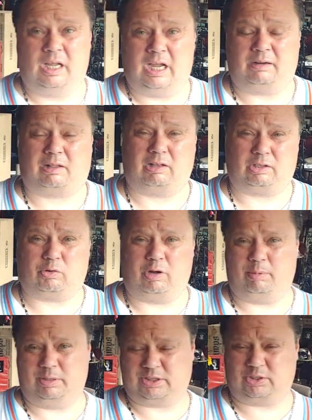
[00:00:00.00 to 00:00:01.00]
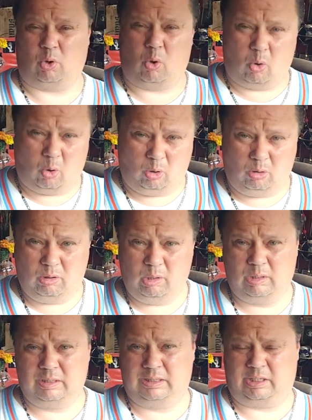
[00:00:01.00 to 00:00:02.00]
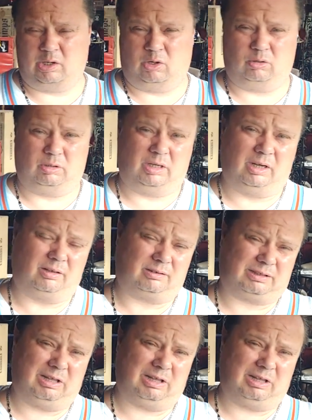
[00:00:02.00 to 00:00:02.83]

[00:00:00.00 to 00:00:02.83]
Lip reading: I collected quite a bit of soul, you know,